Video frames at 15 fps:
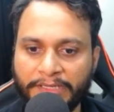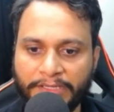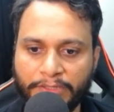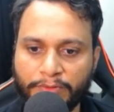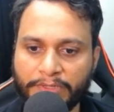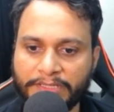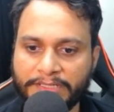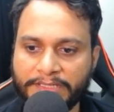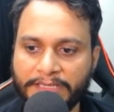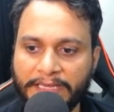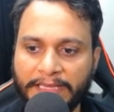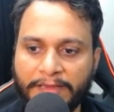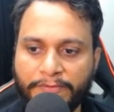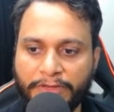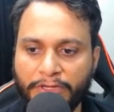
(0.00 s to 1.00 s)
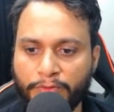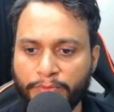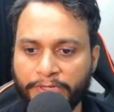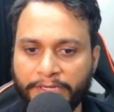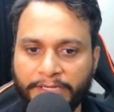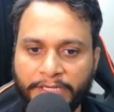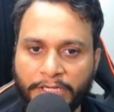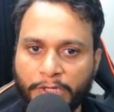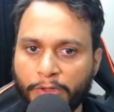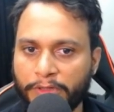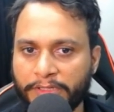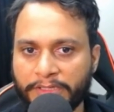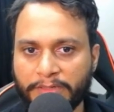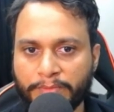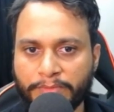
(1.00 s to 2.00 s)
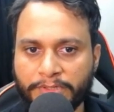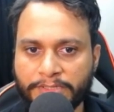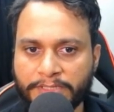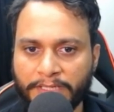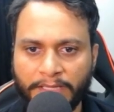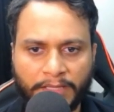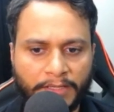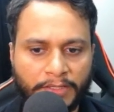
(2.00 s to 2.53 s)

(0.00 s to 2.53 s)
and you can see I have enumerated all the numbers.